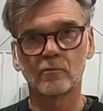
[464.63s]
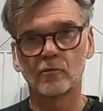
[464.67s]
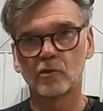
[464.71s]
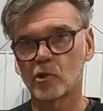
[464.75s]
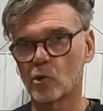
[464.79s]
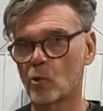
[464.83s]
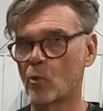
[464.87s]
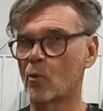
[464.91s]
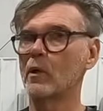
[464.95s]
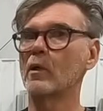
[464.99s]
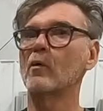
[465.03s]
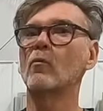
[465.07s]

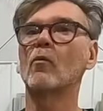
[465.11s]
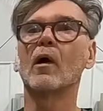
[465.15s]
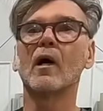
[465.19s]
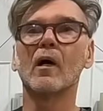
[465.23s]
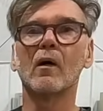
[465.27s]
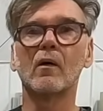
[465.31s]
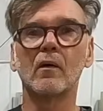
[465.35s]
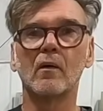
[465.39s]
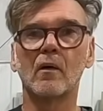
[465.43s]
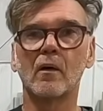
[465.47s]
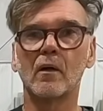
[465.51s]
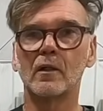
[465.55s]
20
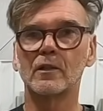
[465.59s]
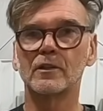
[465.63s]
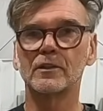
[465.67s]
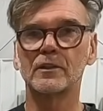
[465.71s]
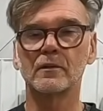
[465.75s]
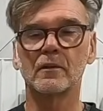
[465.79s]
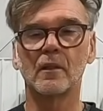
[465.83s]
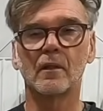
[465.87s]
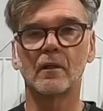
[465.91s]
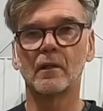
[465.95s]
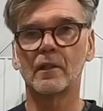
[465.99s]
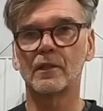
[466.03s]
wiring
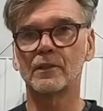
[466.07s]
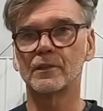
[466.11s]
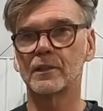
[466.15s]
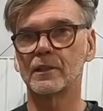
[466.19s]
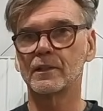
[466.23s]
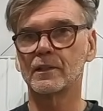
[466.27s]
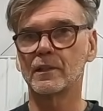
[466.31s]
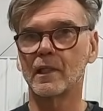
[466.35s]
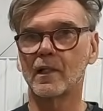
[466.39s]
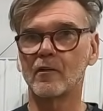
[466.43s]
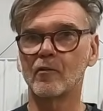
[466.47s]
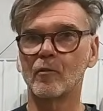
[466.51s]

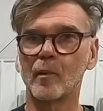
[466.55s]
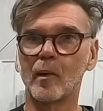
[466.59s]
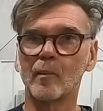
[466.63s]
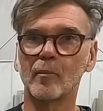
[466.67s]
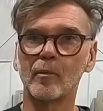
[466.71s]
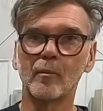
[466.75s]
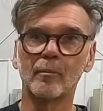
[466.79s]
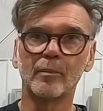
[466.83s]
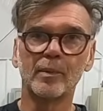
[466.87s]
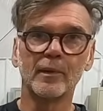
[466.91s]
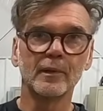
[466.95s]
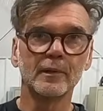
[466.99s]
harnesses, and I
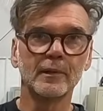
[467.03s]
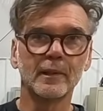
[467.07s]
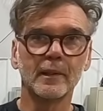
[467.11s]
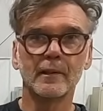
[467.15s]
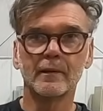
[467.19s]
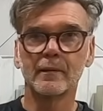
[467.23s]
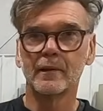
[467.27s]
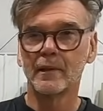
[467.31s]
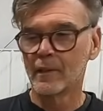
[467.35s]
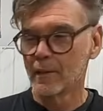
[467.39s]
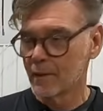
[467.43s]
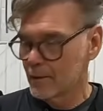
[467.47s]
remember
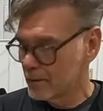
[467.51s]
building,